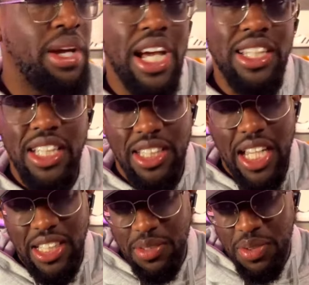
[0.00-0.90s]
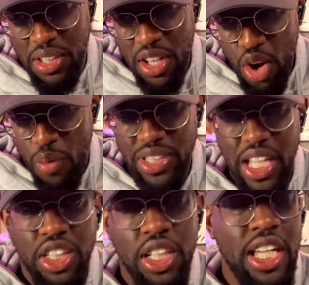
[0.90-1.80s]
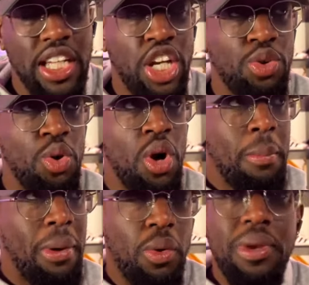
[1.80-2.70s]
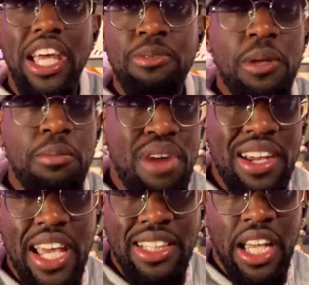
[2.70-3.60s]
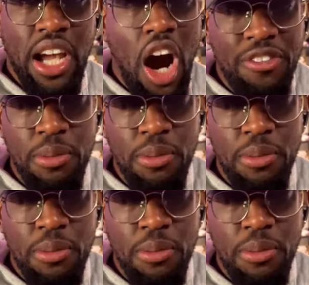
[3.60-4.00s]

in that sense, and that's a different conversation in, in general. But the women that he's been impregnating after